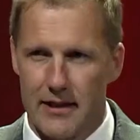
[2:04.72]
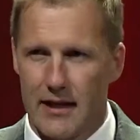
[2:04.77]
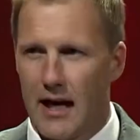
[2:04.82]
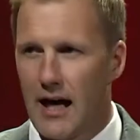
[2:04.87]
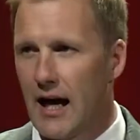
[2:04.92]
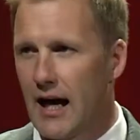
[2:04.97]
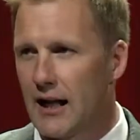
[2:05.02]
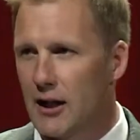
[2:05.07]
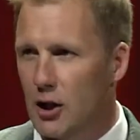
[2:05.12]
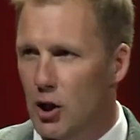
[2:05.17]

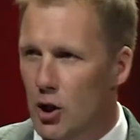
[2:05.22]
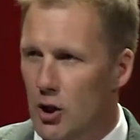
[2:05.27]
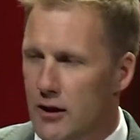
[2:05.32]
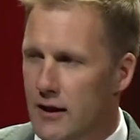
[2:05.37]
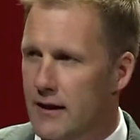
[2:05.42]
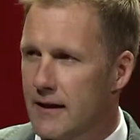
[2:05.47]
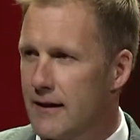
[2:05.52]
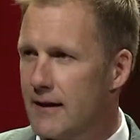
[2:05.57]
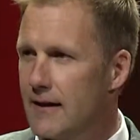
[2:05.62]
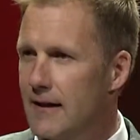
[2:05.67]
I look
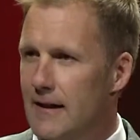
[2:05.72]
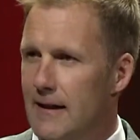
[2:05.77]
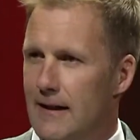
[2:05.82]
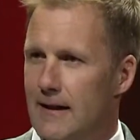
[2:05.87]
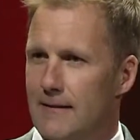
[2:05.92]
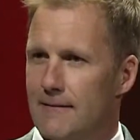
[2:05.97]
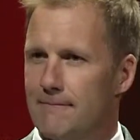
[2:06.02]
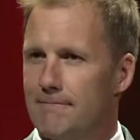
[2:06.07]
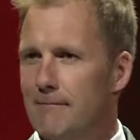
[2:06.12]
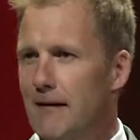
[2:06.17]

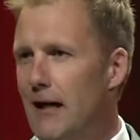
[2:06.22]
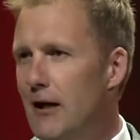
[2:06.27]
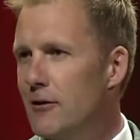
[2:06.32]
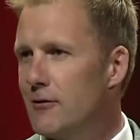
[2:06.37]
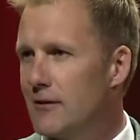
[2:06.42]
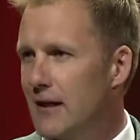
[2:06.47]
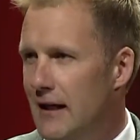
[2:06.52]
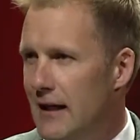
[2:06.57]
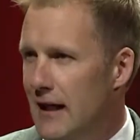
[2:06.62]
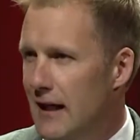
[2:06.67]

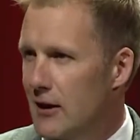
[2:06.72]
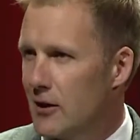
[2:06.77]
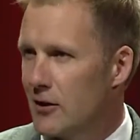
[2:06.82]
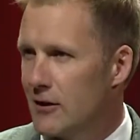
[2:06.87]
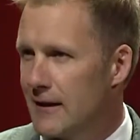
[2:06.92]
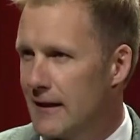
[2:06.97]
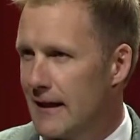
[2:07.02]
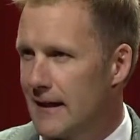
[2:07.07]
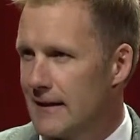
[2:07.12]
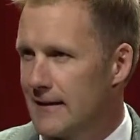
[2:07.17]
out and I
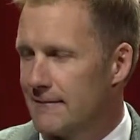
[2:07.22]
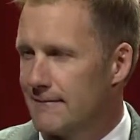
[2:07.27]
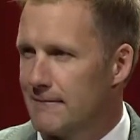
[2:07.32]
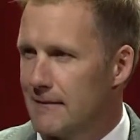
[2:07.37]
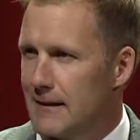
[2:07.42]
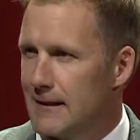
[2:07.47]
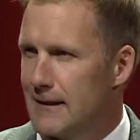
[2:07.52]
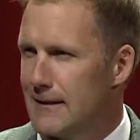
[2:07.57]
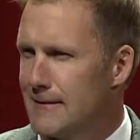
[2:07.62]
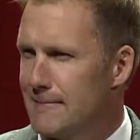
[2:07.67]
look at
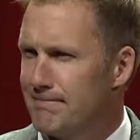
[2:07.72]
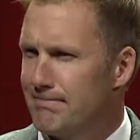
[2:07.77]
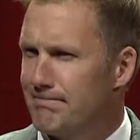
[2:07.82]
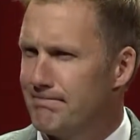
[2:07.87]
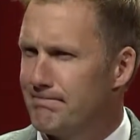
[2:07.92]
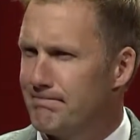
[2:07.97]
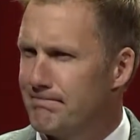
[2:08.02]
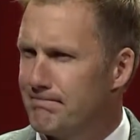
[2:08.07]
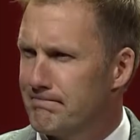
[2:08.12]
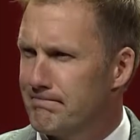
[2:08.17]

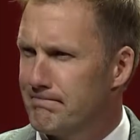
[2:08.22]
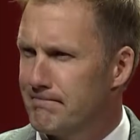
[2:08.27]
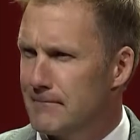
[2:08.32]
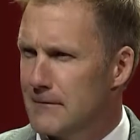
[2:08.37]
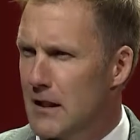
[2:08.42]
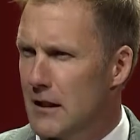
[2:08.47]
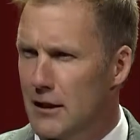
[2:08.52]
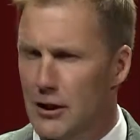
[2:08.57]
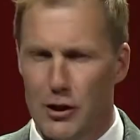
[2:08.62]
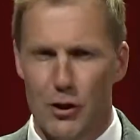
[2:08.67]

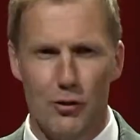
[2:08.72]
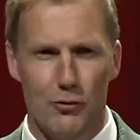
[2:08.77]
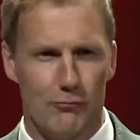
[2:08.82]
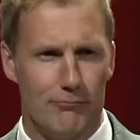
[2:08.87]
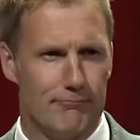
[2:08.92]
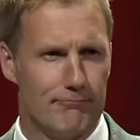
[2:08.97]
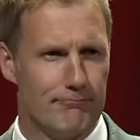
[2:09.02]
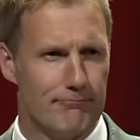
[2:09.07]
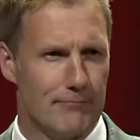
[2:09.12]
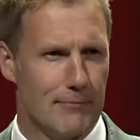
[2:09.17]
you.
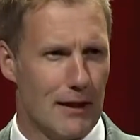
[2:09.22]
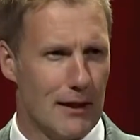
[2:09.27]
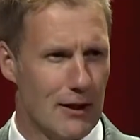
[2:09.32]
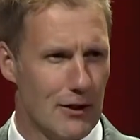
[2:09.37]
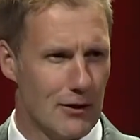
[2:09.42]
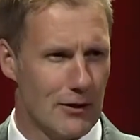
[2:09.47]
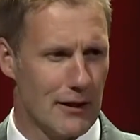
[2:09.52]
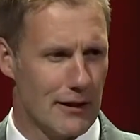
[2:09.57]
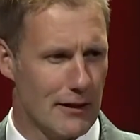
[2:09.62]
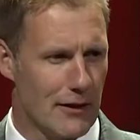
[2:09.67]
I
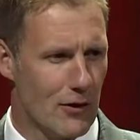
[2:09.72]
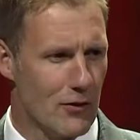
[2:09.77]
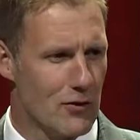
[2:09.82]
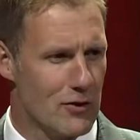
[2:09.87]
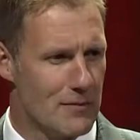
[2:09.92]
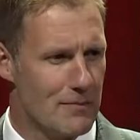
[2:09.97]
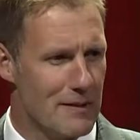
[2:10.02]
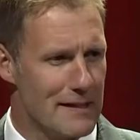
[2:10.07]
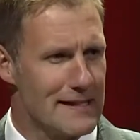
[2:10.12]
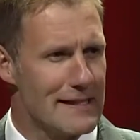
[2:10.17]
look at
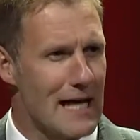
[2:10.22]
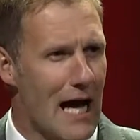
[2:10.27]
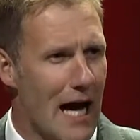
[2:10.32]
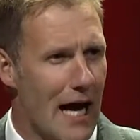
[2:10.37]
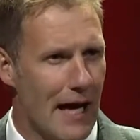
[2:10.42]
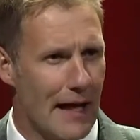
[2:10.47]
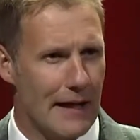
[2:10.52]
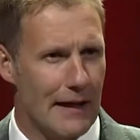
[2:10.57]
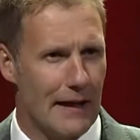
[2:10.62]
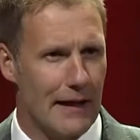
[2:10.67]
those
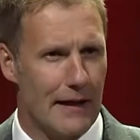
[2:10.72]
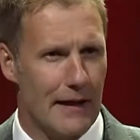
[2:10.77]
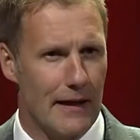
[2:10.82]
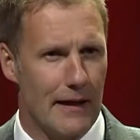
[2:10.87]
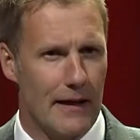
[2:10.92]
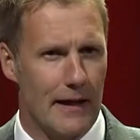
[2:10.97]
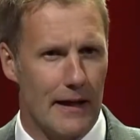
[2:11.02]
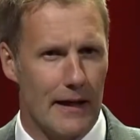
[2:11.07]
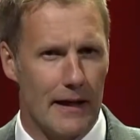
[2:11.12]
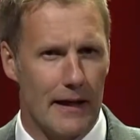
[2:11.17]
beside,
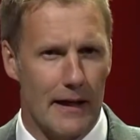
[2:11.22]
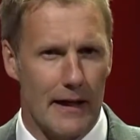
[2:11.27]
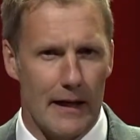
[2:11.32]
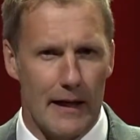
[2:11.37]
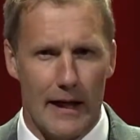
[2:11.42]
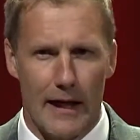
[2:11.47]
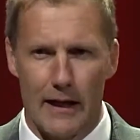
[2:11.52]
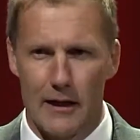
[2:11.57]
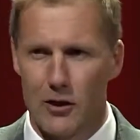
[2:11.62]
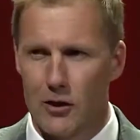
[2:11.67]
and I
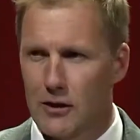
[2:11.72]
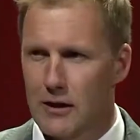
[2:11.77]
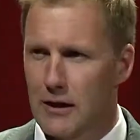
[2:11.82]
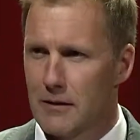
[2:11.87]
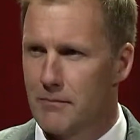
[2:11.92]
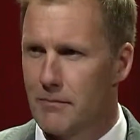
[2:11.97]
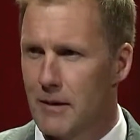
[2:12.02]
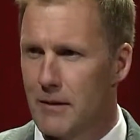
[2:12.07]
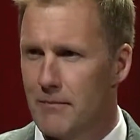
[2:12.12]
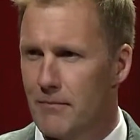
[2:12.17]
look
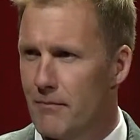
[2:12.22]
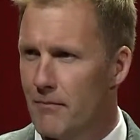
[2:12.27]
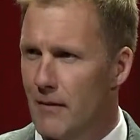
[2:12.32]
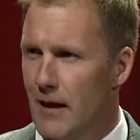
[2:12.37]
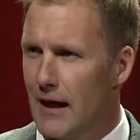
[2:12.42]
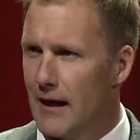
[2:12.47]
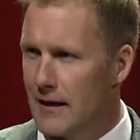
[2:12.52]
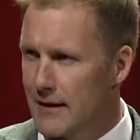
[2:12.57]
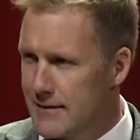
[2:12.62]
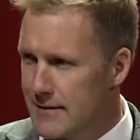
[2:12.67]
at
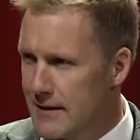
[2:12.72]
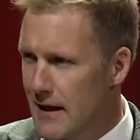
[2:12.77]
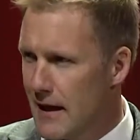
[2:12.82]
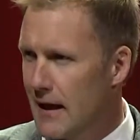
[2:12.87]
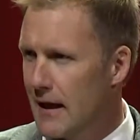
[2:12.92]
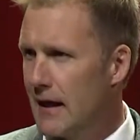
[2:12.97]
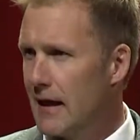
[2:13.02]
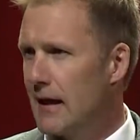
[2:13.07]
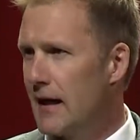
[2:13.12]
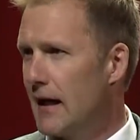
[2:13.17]

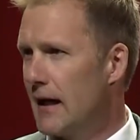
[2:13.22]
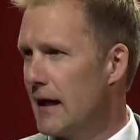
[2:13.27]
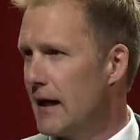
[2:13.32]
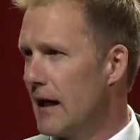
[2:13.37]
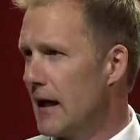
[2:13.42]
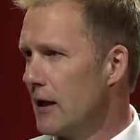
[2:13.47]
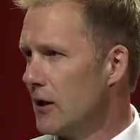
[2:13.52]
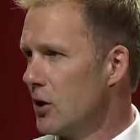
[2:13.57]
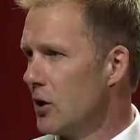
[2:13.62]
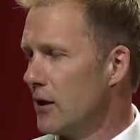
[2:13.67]
NSA, and
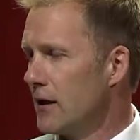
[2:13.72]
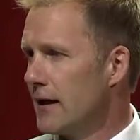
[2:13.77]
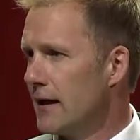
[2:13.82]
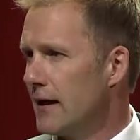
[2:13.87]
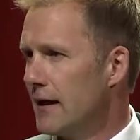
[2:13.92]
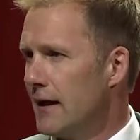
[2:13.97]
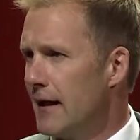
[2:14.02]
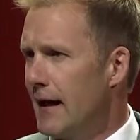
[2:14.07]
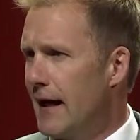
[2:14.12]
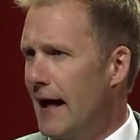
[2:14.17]
I look
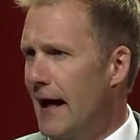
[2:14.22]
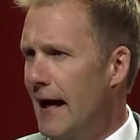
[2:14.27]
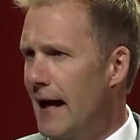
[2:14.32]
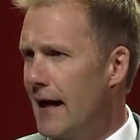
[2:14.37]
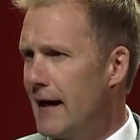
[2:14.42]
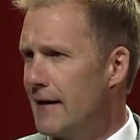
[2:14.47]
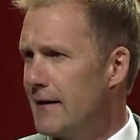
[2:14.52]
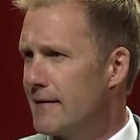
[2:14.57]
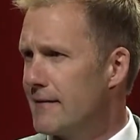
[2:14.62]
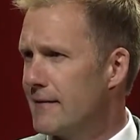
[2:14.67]

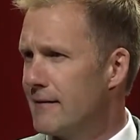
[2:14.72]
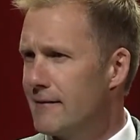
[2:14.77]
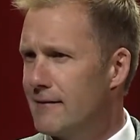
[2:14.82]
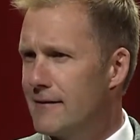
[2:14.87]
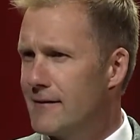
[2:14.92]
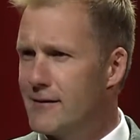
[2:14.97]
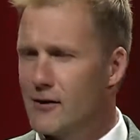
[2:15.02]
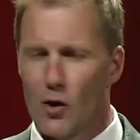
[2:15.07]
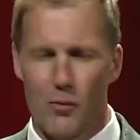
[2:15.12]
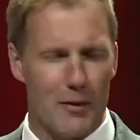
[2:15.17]
at
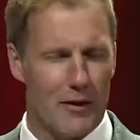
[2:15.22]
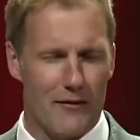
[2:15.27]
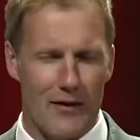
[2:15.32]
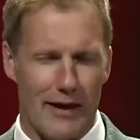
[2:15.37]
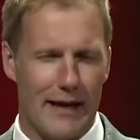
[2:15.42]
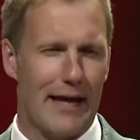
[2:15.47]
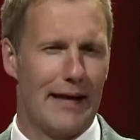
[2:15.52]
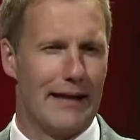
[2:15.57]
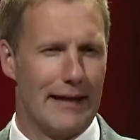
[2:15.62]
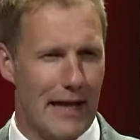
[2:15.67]
so many, I
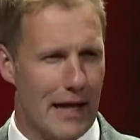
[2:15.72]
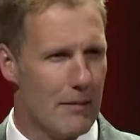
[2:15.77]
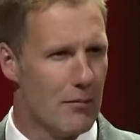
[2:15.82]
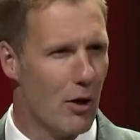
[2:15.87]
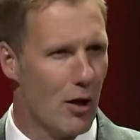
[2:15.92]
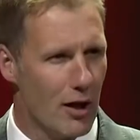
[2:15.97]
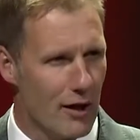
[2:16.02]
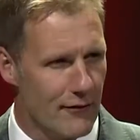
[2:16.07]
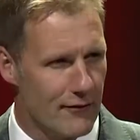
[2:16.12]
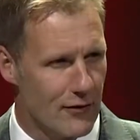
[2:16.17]
can't name
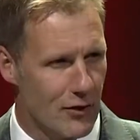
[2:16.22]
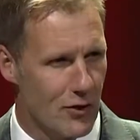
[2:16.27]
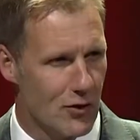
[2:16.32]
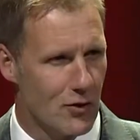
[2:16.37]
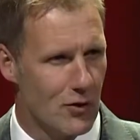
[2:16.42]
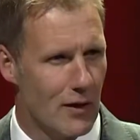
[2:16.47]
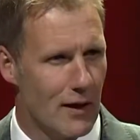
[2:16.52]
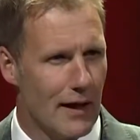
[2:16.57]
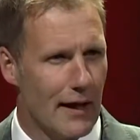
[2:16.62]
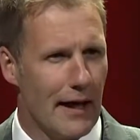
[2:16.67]
all of
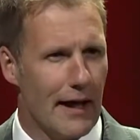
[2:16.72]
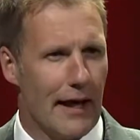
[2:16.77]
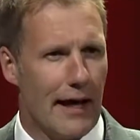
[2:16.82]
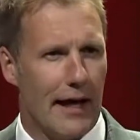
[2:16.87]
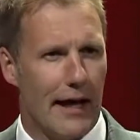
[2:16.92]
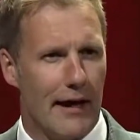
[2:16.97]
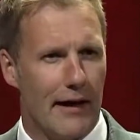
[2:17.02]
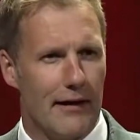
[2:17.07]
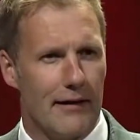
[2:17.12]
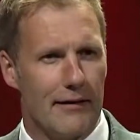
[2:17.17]
you.
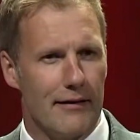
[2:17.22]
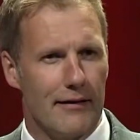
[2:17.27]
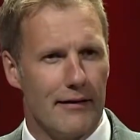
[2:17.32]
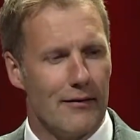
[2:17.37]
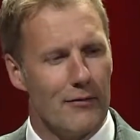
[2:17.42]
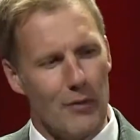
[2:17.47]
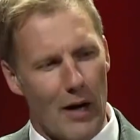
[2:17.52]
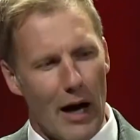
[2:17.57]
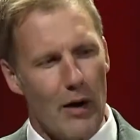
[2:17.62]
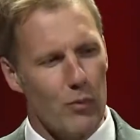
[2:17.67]
And
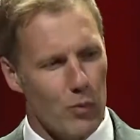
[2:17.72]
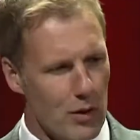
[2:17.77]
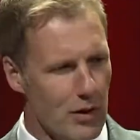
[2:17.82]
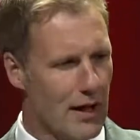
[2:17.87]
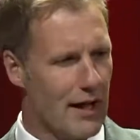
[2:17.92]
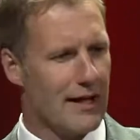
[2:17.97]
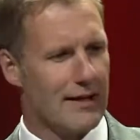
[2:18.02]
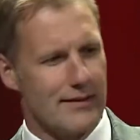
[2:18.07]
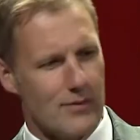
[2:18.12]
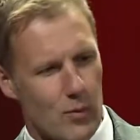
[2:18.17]
I will
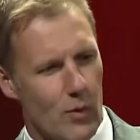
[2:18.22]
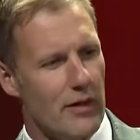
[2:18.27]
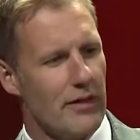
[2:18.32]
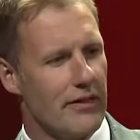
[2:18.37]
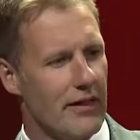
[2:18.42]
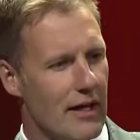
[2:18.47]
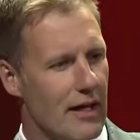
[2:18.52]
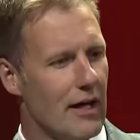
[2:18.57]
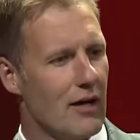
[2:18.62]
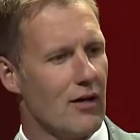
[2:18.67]
ask one
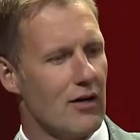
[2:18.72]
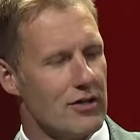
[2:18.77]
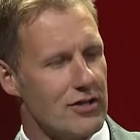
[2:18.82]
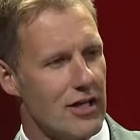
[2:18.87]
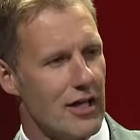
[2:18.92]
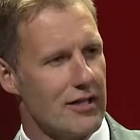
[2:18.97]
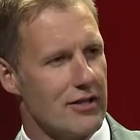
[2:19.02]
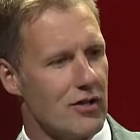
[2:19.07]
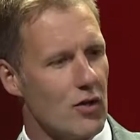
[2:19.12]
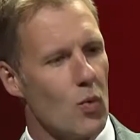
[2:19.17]
thing, Eric
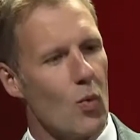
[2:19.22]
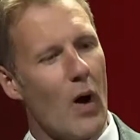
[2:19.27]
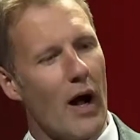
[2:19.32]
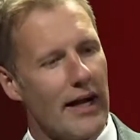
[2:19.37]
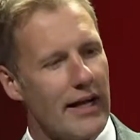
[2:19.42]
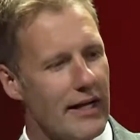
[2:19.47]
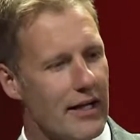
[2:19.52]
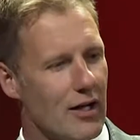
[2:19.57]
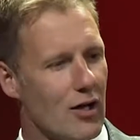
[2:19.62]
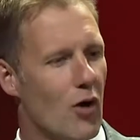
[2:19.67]
Chester, why
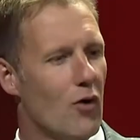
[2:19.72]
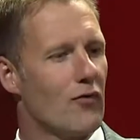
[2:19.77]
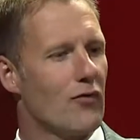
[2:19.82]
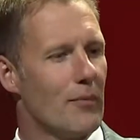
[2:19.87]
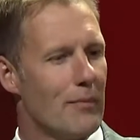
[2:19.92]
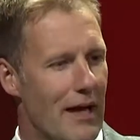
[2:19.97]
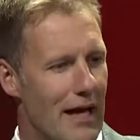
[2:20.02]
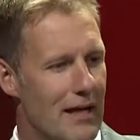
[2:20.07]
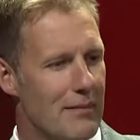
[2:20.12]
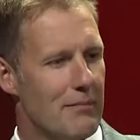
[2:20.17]
did it go
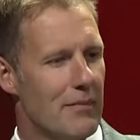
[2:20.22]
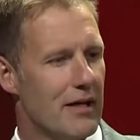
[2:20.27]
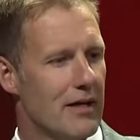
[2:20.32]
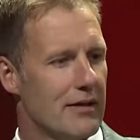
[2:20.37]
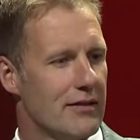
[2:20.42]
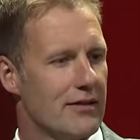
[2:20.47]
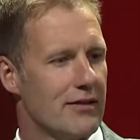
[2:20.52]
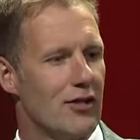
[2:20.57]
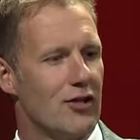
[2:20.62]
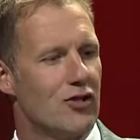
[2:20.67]
from 8
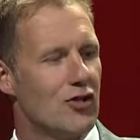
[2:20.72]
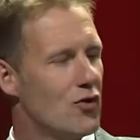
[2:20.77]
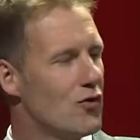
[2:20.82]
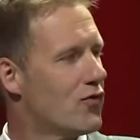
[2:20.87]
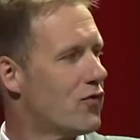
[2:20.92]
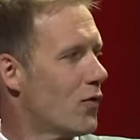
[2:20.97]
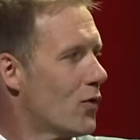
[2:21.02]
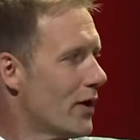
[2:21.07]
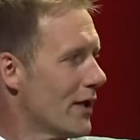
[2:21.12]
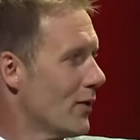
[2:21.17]
minutes to
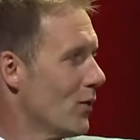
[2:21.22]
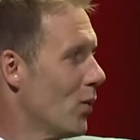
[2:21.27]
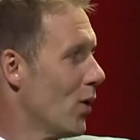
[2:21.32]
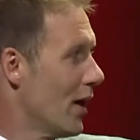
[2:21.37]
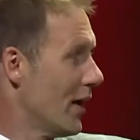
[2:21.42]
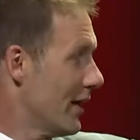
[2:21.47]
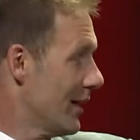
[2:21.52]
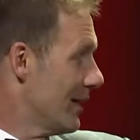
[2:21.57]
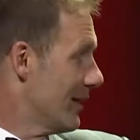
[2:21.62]
2:41?